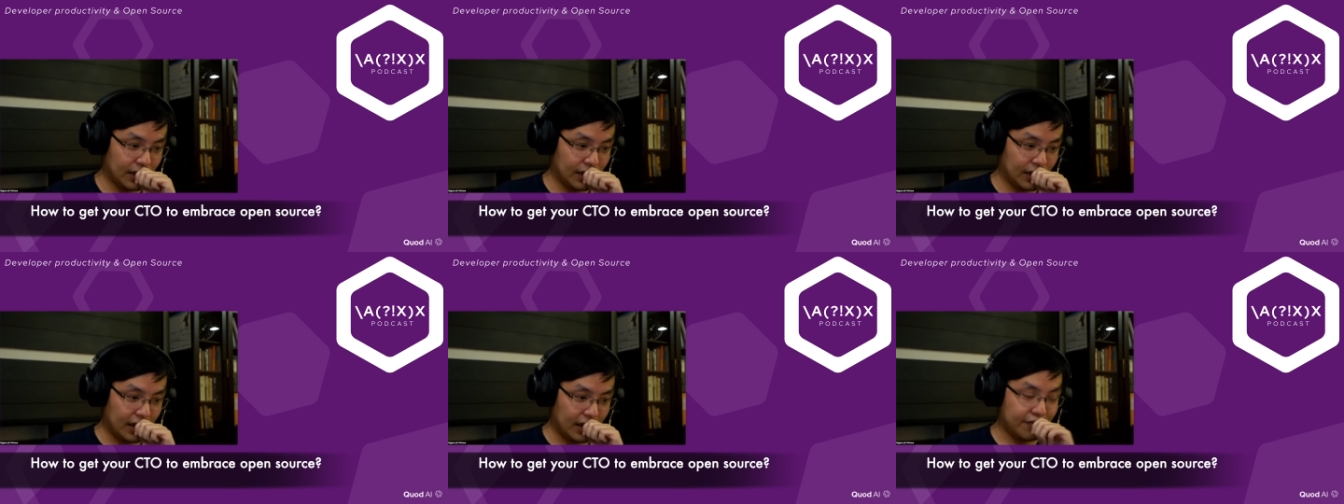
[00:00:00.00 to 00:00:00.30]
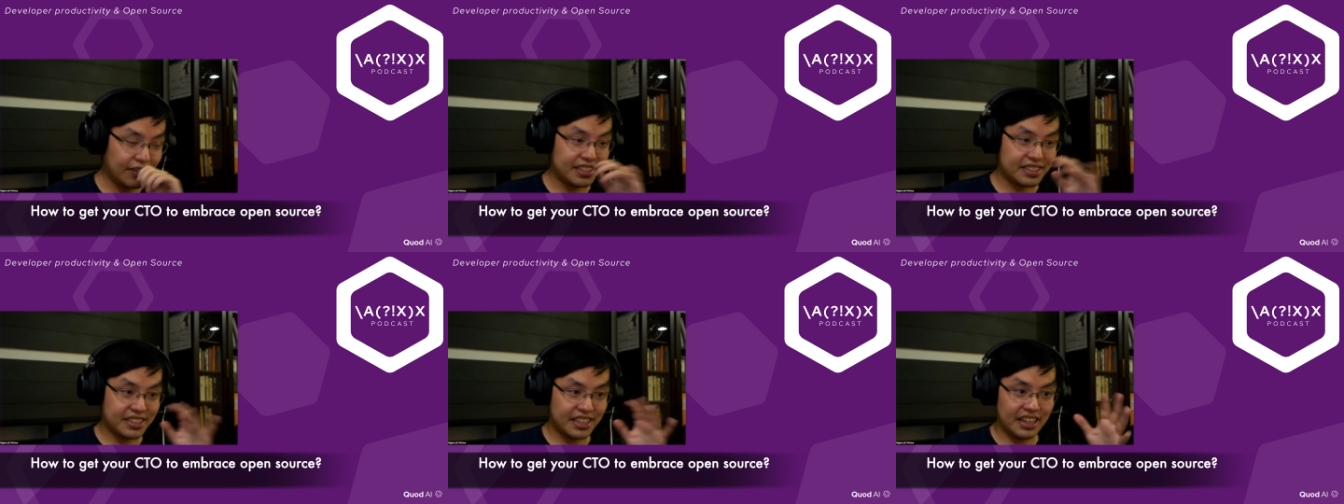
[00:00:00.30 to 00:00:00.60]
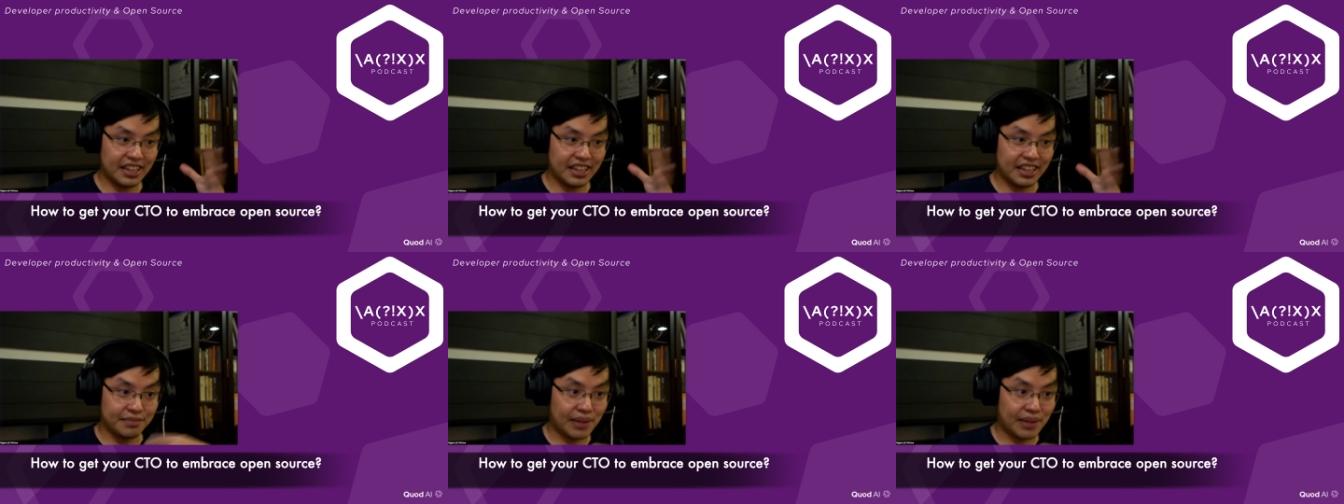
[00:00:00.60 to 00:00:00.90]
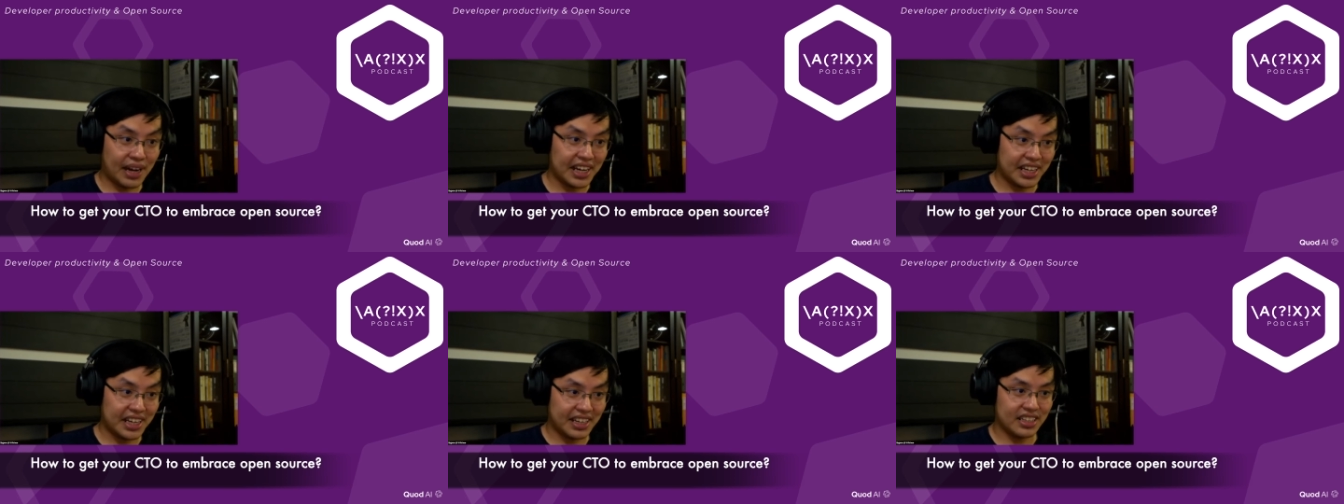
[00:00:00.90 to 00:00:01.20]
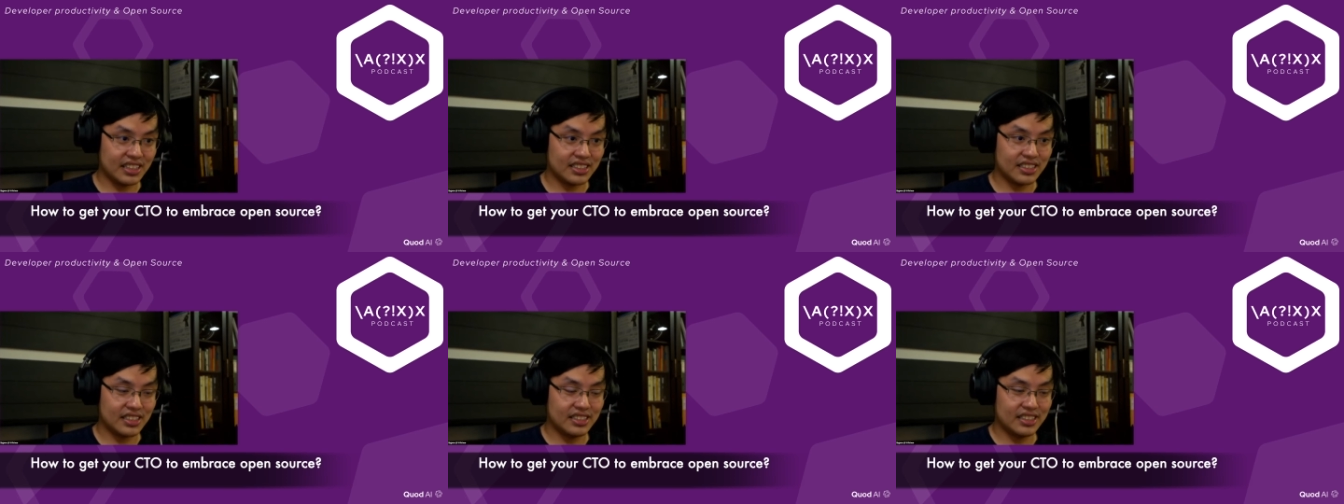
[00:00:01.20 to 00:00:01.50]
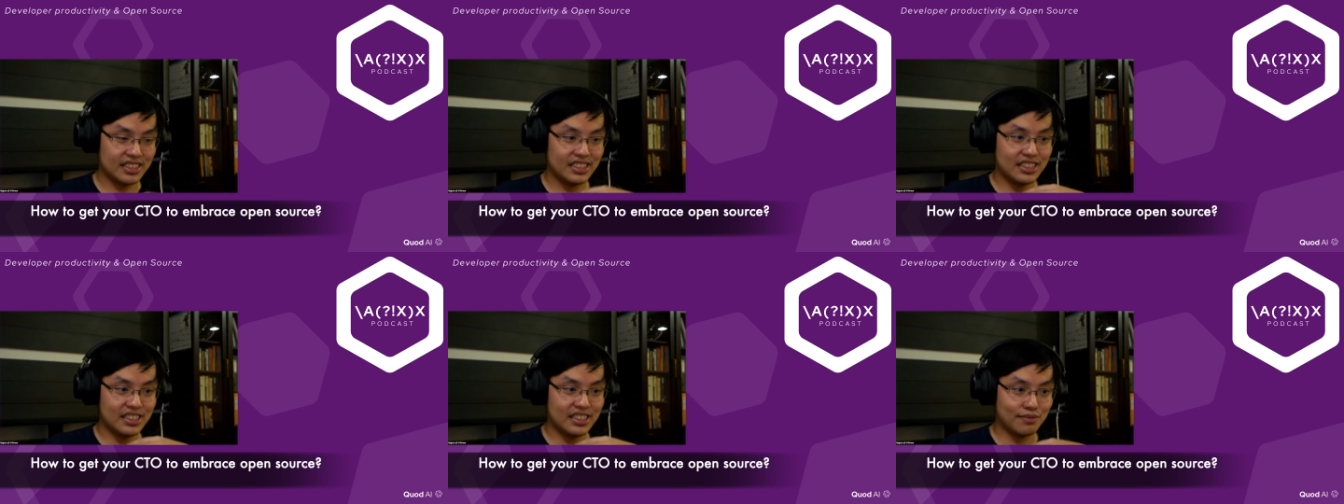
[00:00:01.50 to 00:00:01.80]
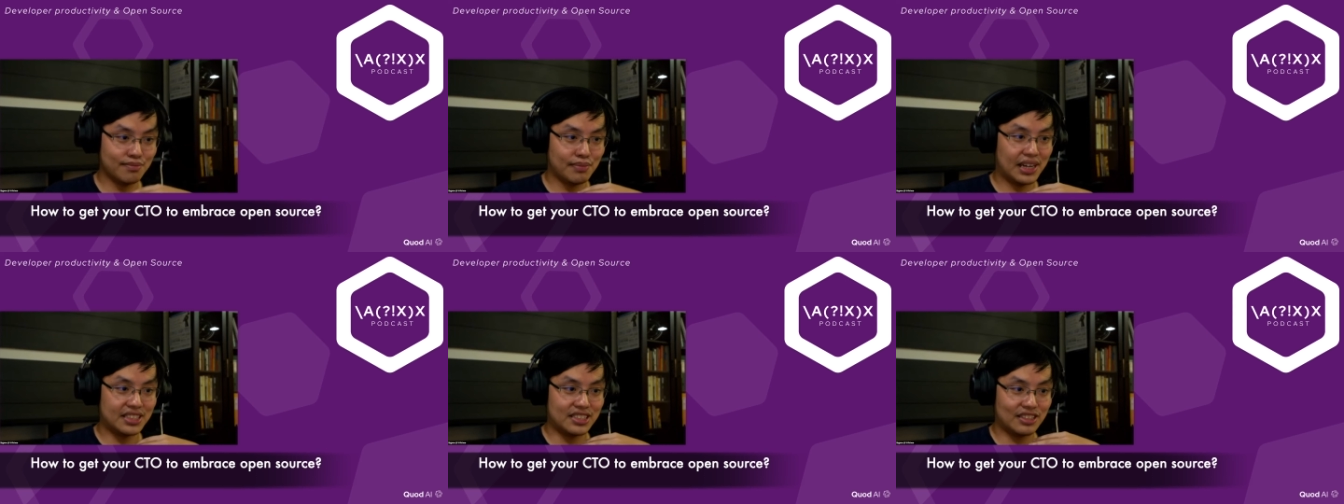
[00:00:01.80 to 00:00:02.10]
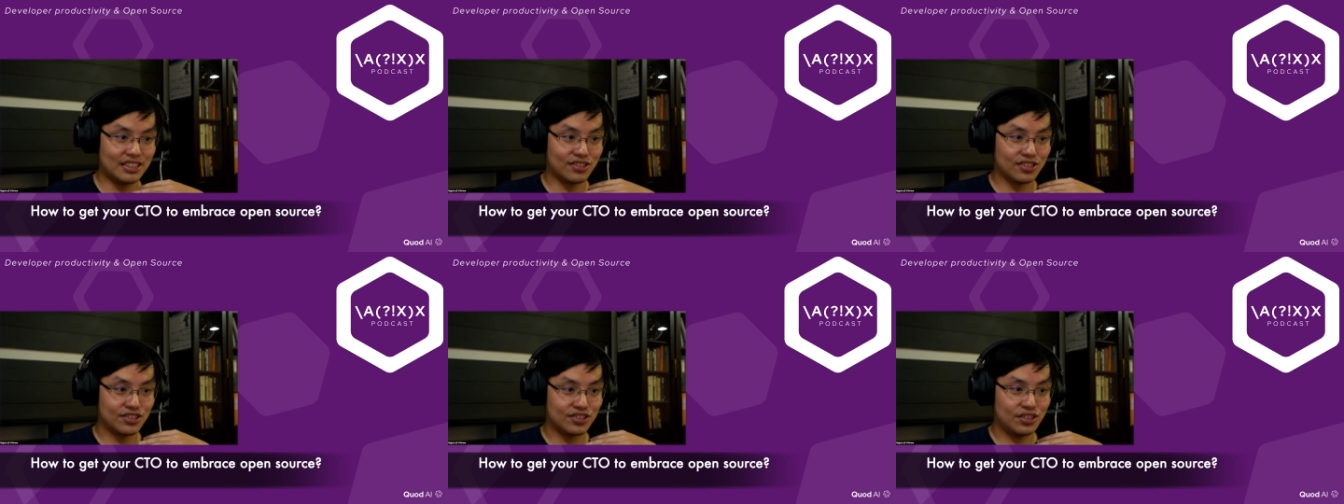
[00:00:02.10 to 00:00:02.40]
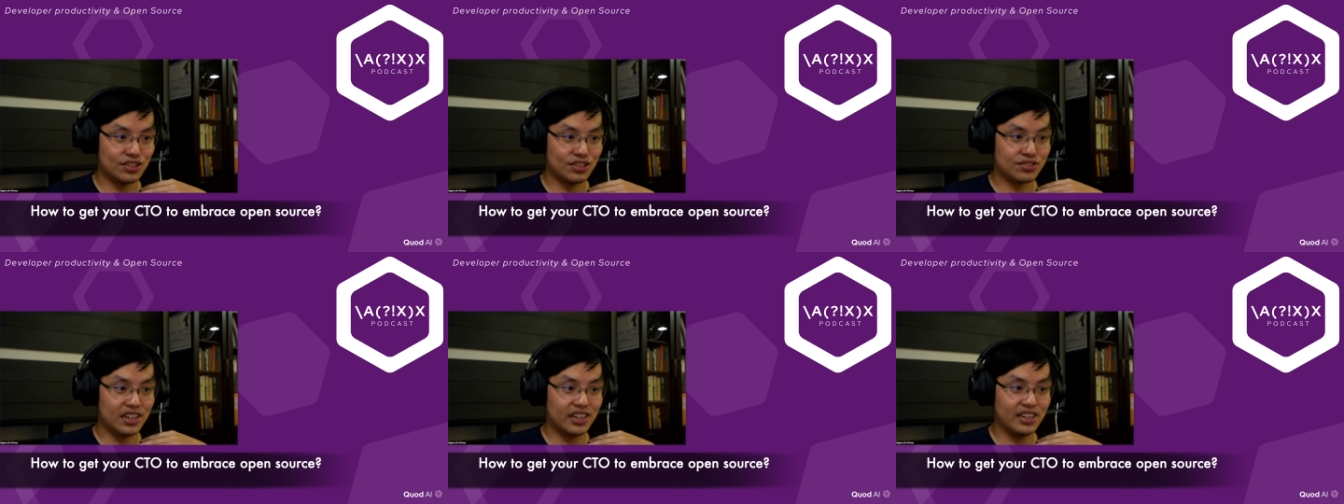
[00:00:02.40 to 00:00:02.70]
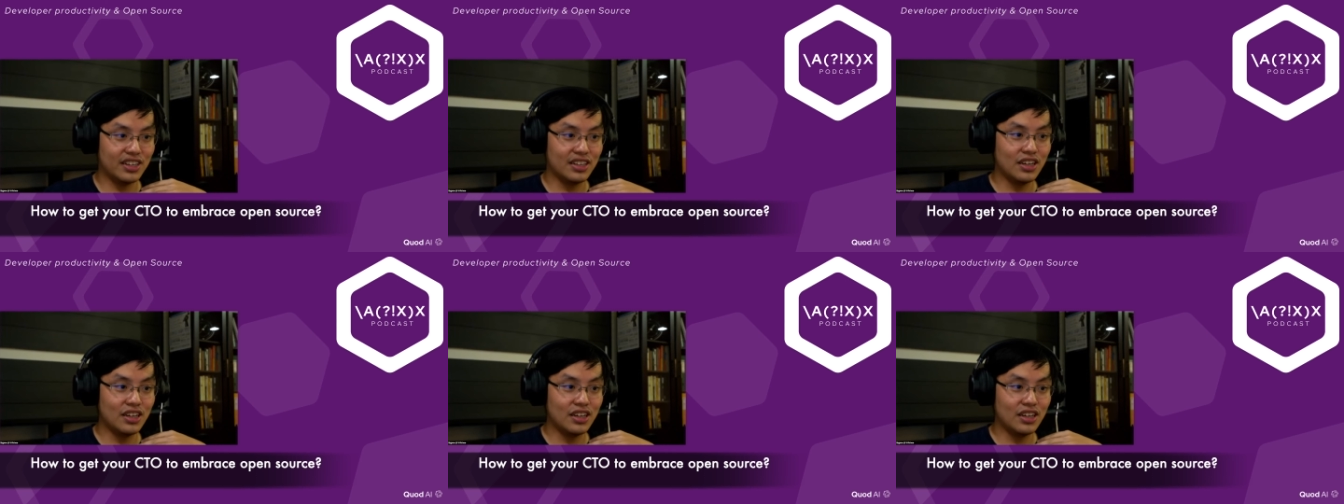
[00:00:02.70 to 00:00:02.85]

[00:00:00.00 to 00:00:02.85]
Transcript: if let's say in my case, this is my secret sauce, right?